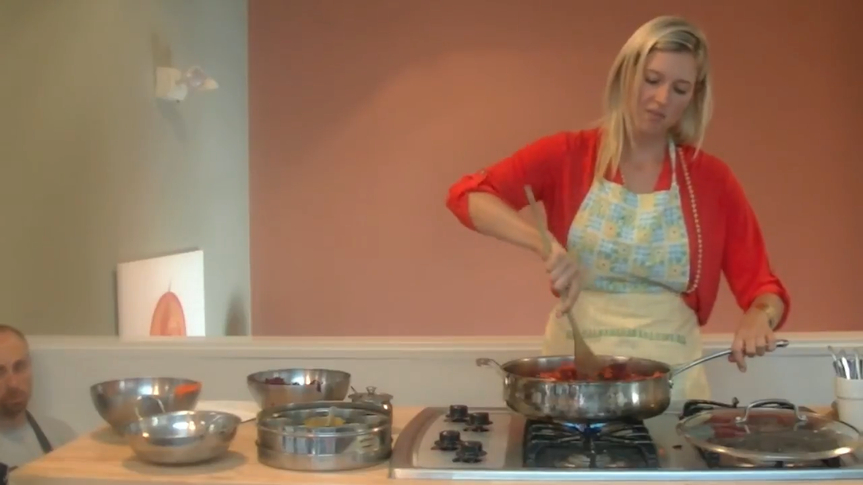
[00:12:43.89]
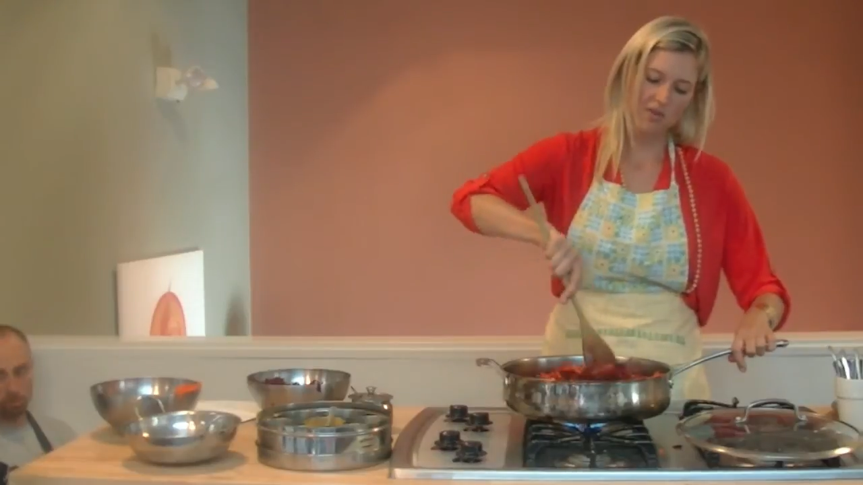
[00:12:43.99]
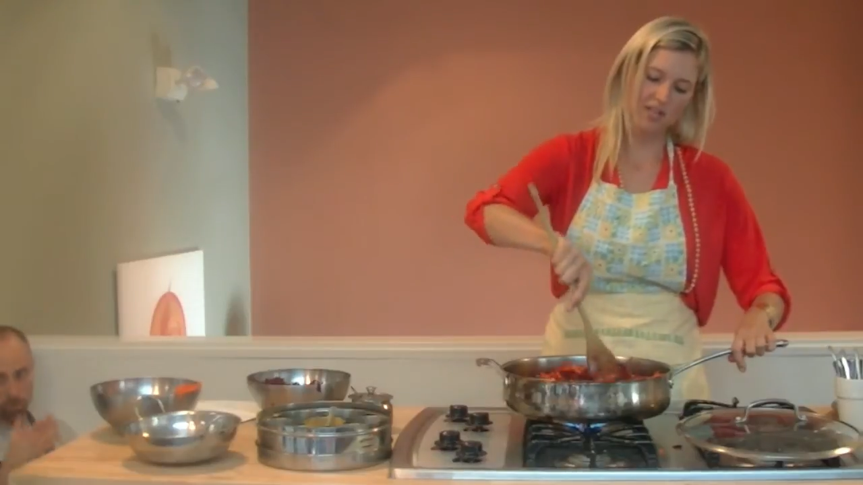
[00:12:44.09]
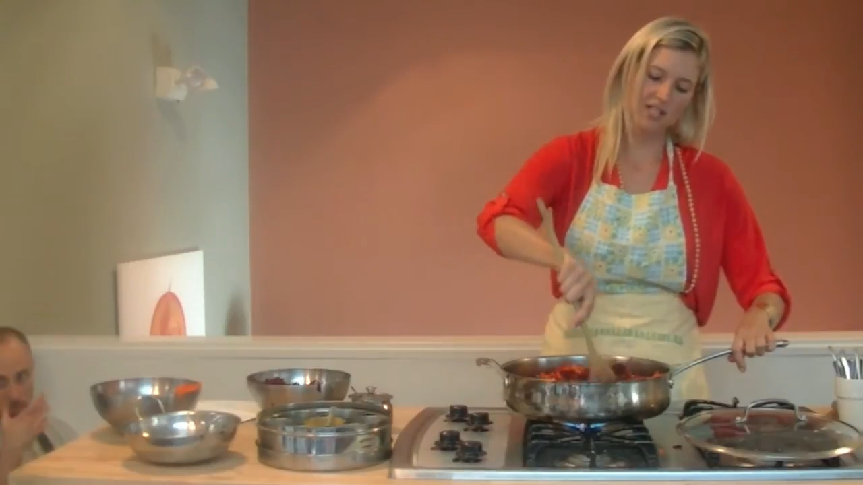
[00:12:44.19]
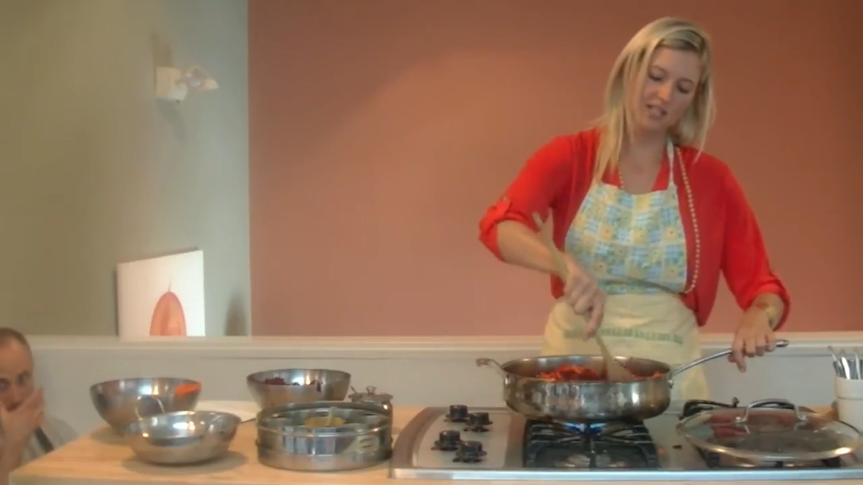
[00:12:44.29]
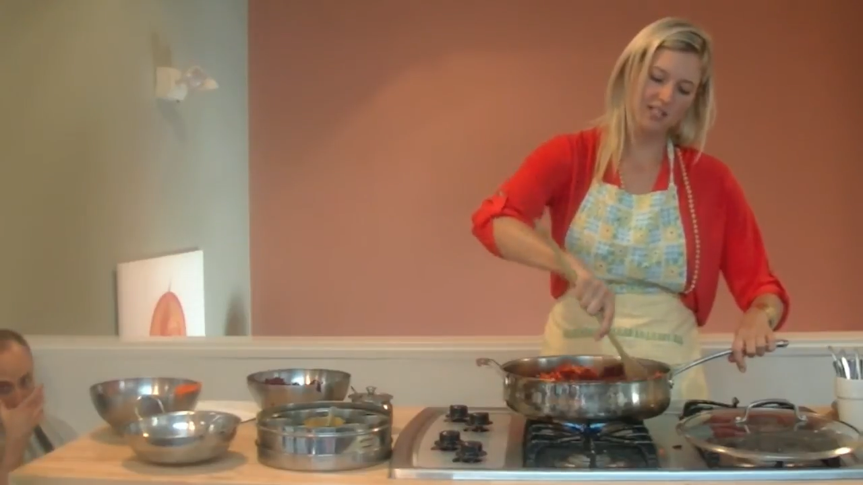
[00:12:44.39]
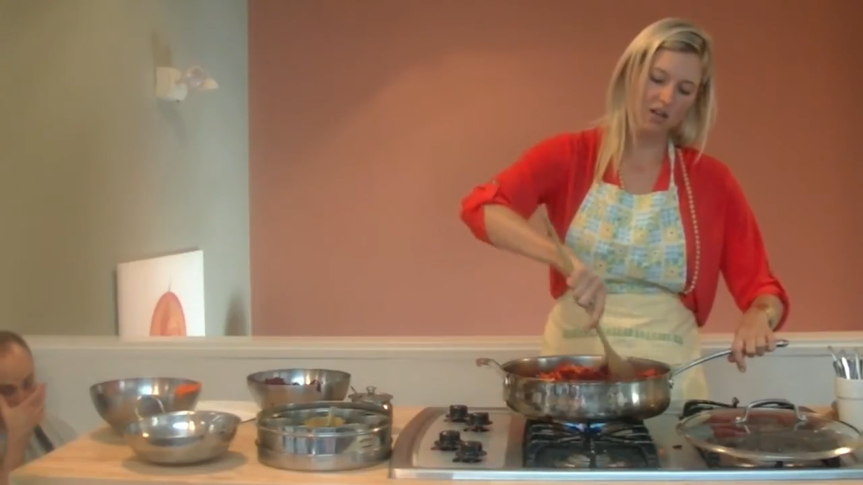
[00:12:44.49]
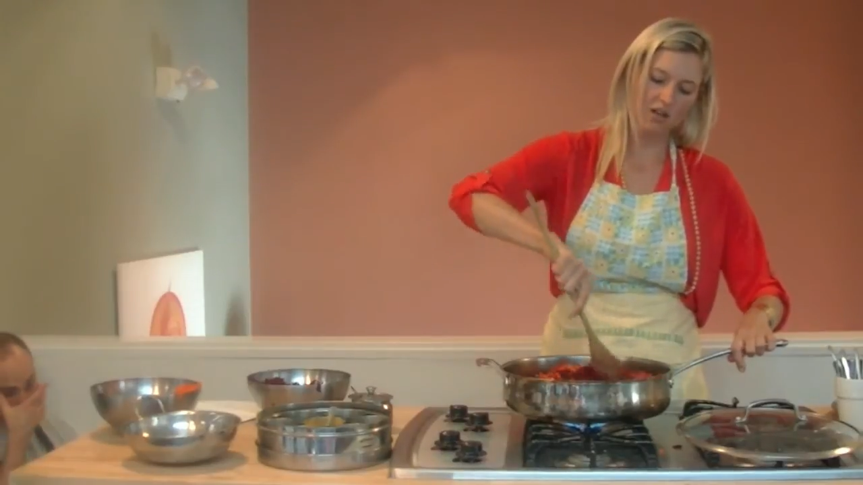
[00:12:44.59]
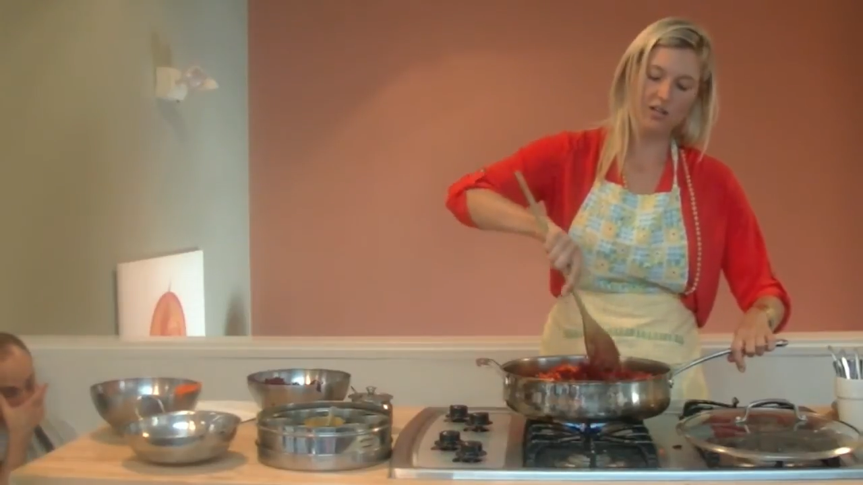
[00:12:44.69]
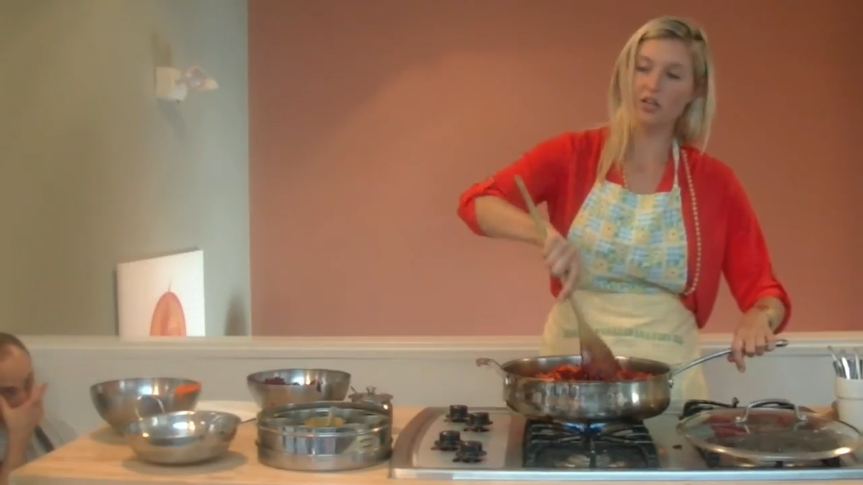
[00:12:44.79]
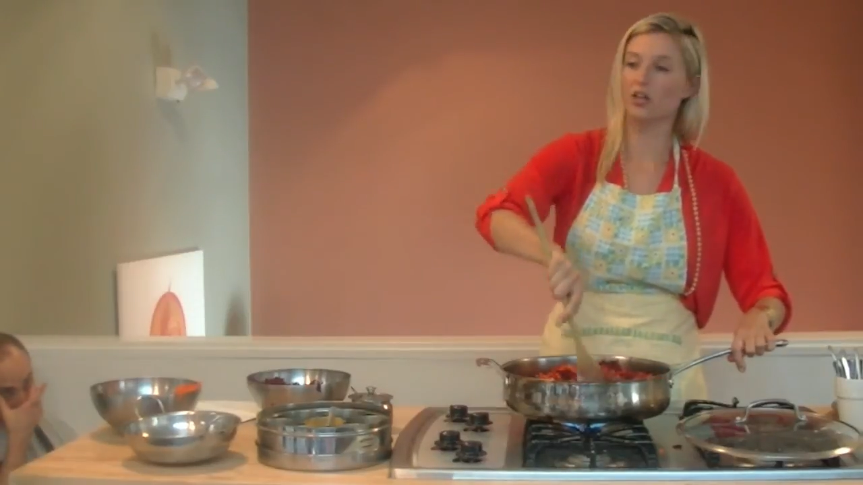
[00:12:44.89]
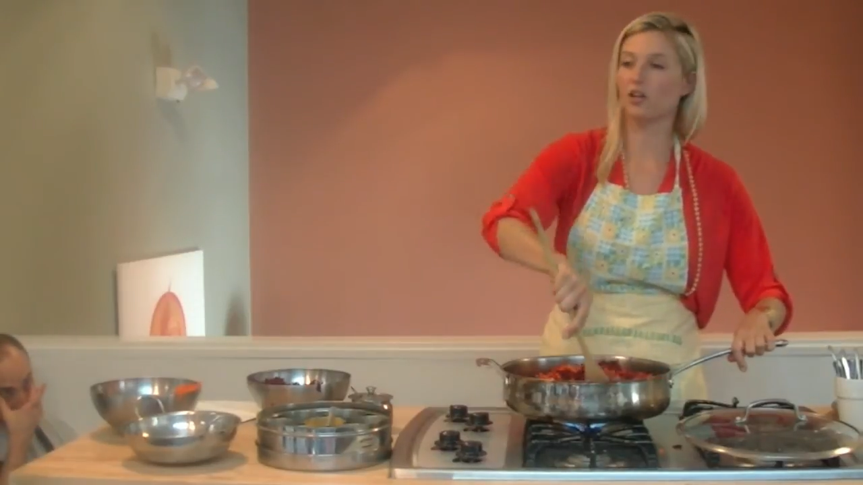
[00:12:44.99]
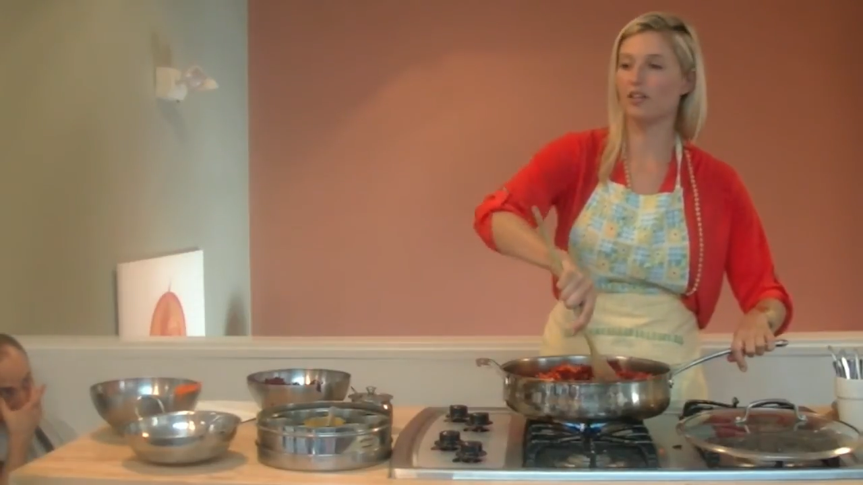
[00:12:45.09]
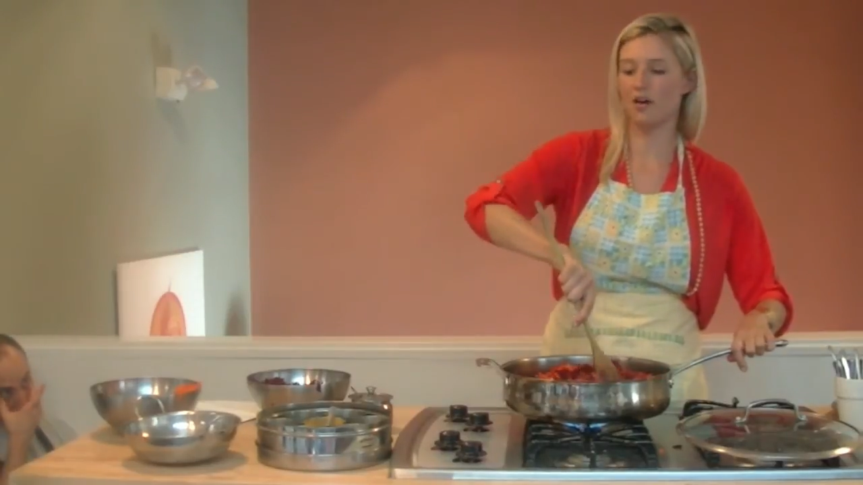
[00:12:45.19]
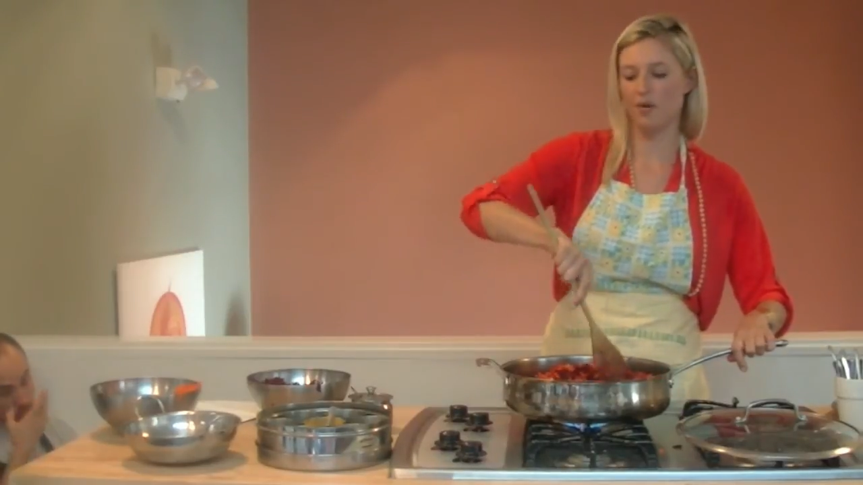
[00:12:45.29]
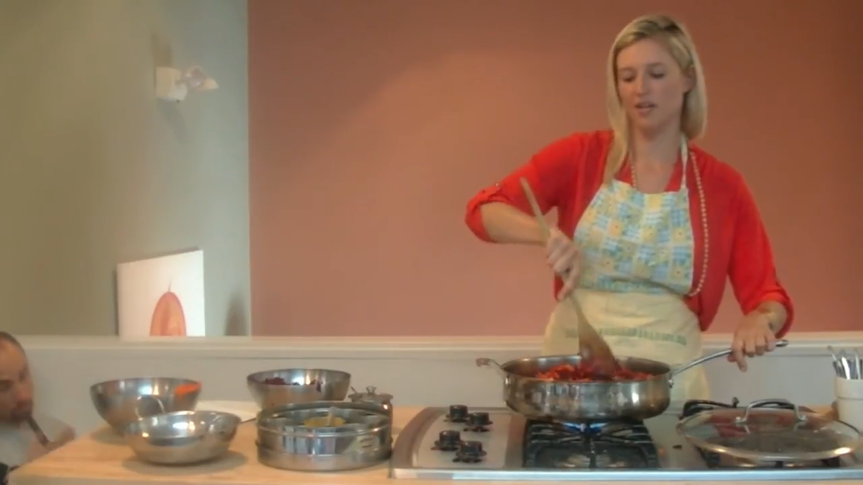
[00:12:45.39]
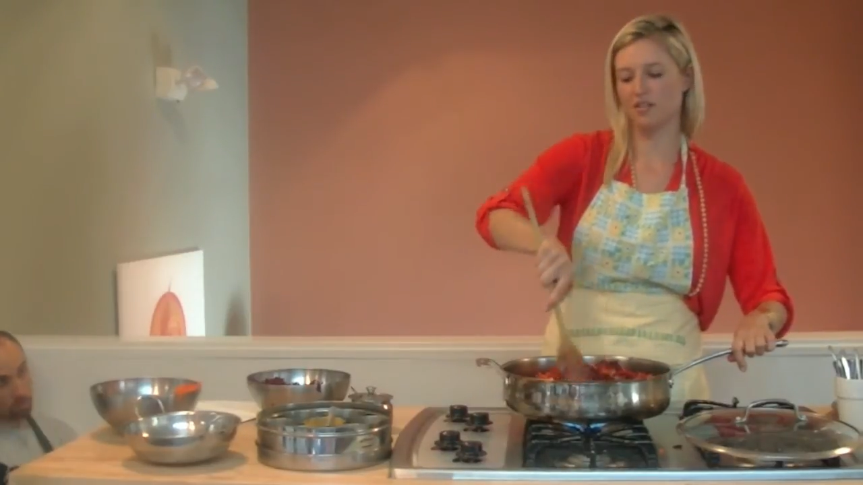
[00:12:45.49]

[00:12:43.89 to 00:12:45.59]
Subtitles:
but it takes longer to cook that way.